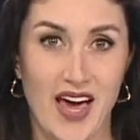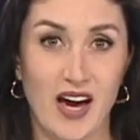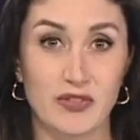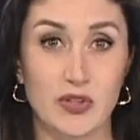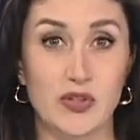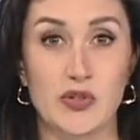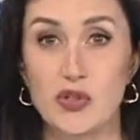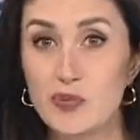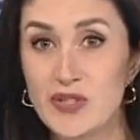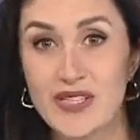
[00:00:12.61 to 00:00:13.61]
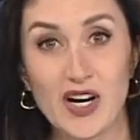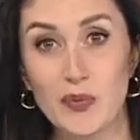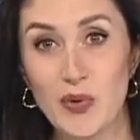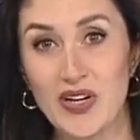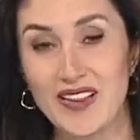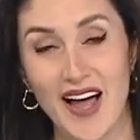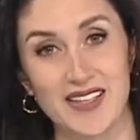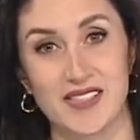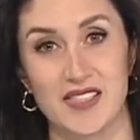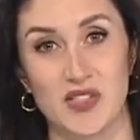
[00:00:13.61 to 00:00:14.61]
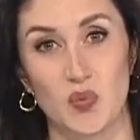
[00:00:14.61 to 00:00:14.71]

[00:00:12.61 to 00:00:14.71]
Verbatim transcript: After a Zoom ceremony last year,